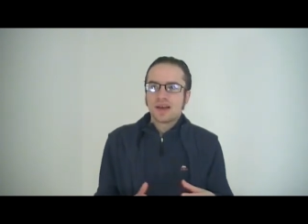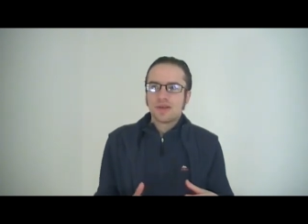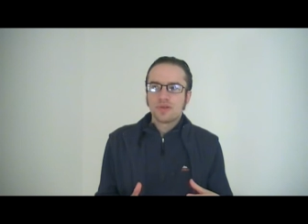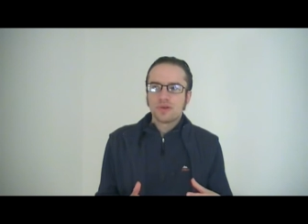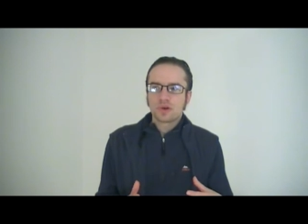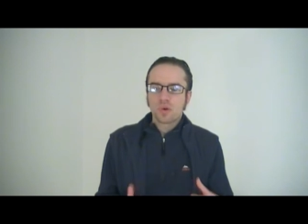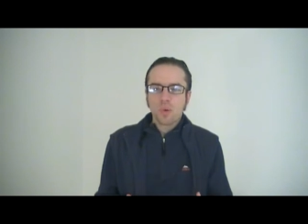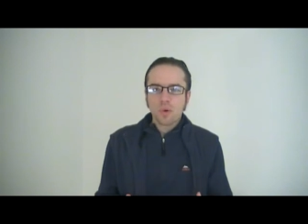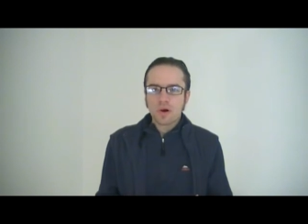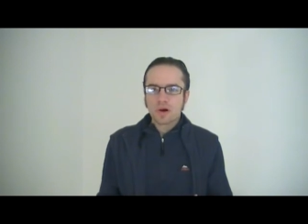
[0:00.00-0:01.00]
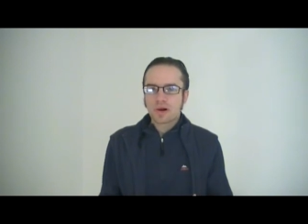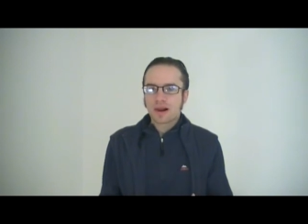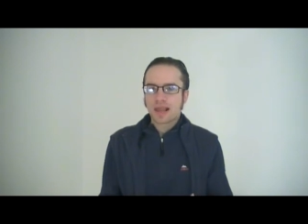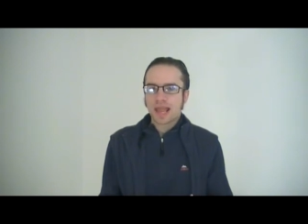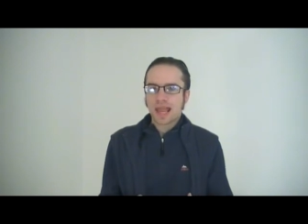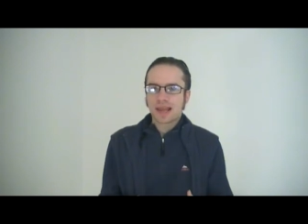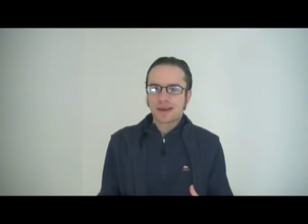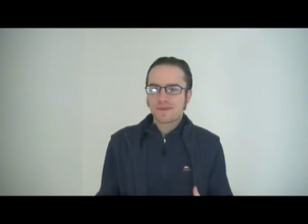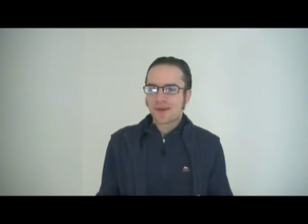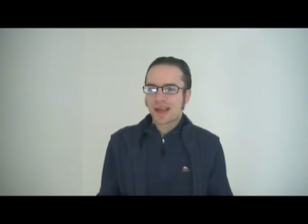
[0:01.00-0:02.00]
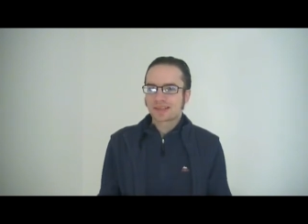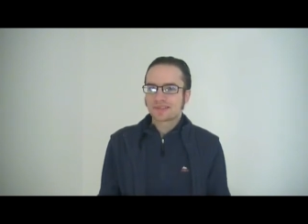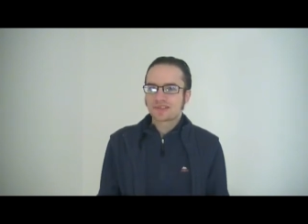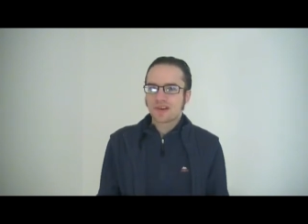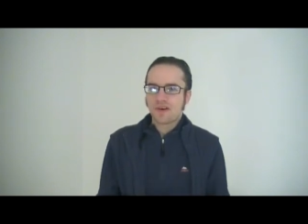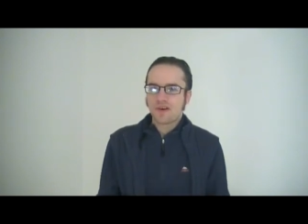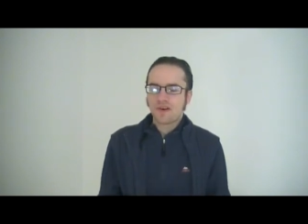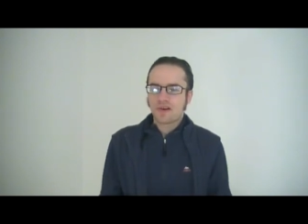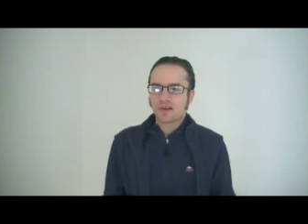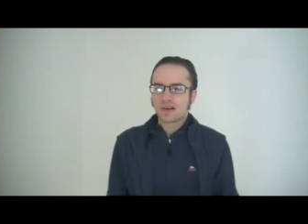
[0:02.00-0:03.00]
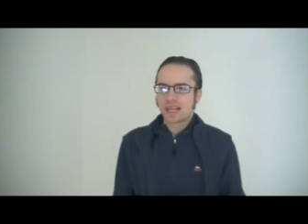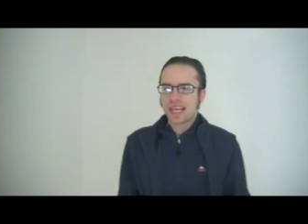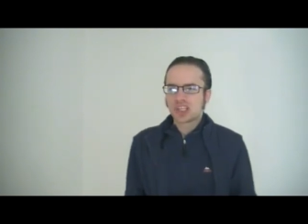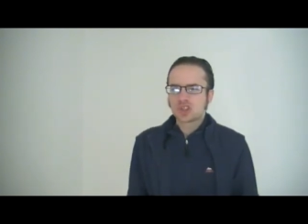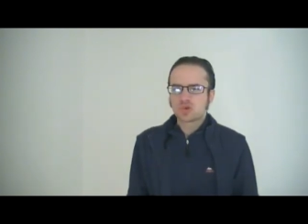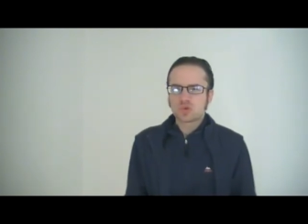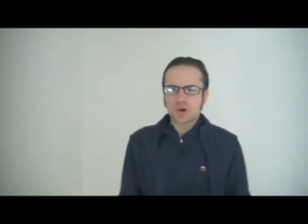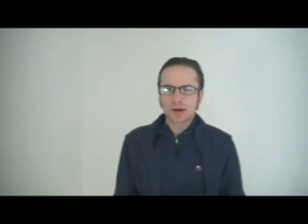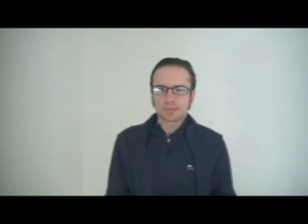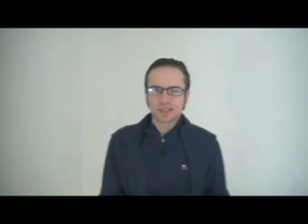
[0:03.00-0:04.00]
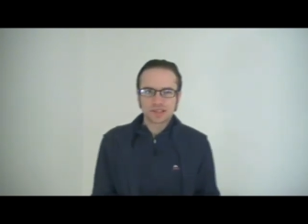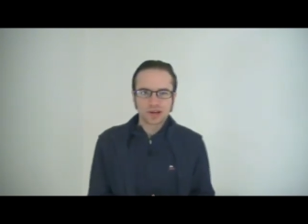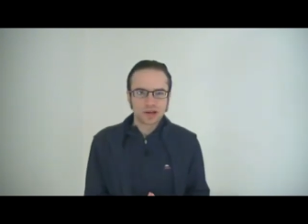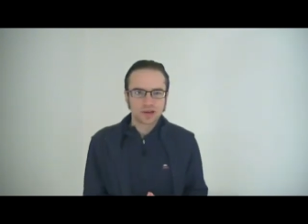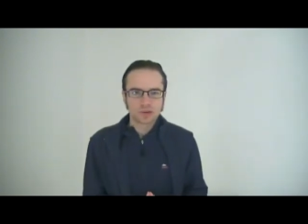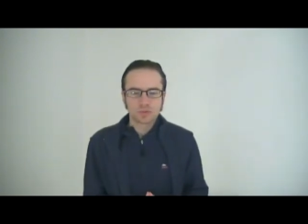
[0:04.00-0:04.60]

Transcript: The gore and effects are incredibly done.